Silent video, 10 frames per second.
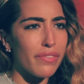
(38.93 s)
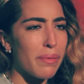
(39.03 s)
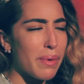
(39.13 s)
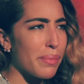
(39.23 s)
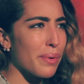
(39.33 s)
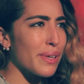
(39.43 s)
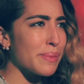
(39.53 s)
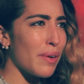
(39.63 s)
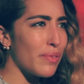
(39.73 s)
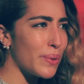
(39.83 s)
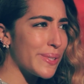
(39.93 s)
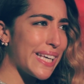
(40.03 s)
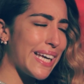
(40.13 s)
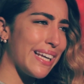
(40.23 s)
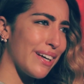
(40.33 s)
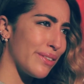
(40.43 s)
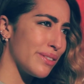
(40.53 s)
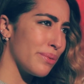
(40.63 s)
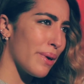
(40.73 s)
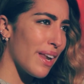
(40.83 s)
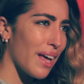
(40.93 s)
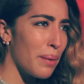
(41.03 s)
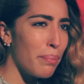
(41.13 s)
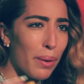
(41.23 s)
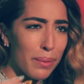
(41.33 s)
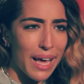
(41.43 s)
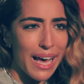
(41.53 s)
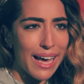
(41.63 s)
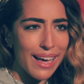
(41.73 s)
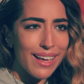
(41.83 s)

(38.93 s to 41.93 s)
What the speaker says: I remember when I was about 14, I used to wear like a bowler hat